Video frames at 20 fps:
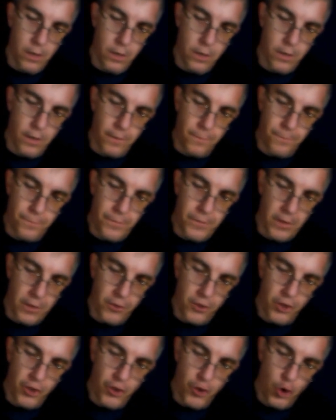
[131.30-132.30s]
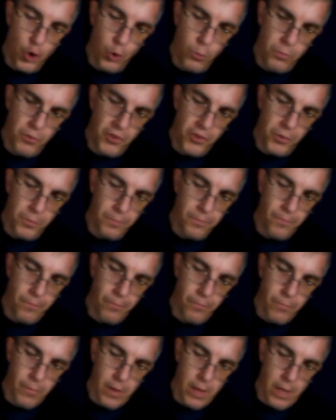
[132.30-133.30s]
the filter tubes.
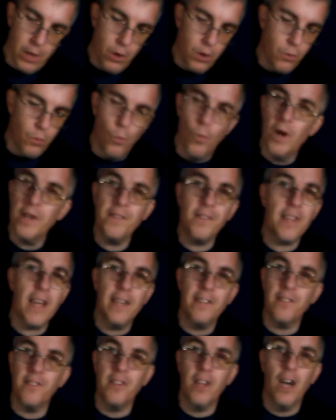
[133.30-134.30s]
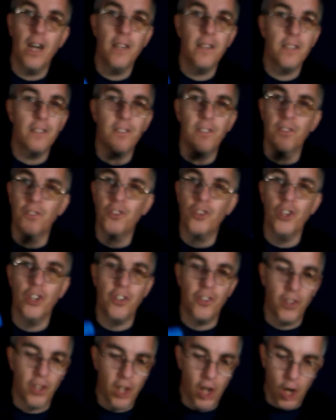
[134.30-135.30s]
Once that's done, this is good
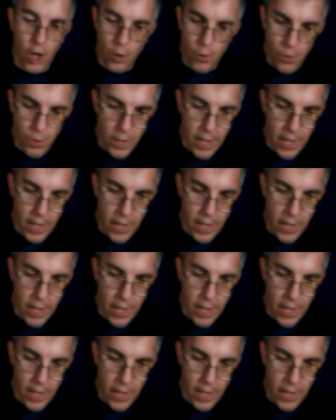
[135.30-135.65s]
to go,